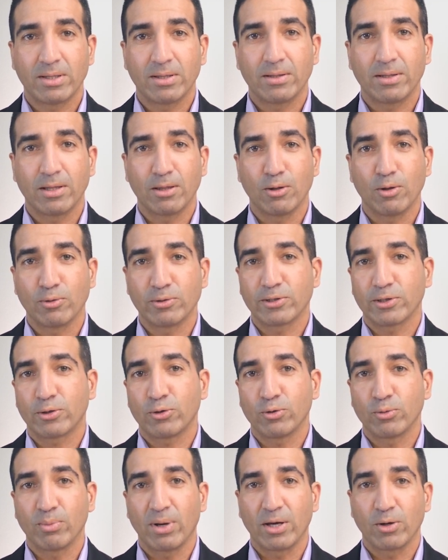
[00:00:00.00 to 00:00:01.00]
than loans
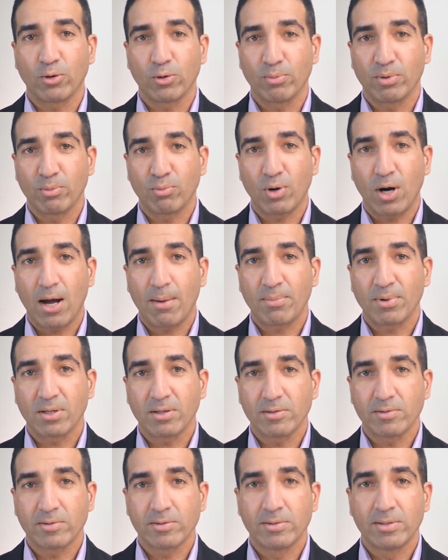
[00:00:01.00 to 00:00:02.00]
secured by urban
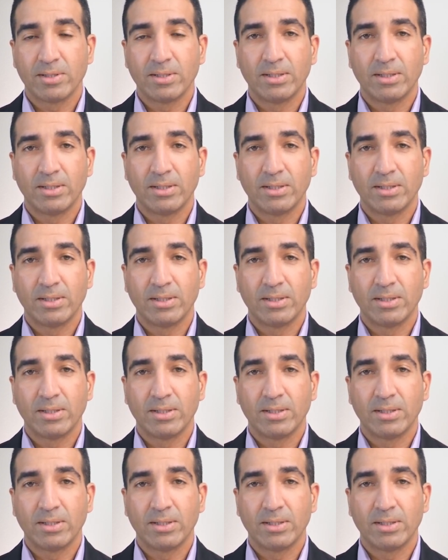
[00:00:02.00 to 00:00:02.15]
properties.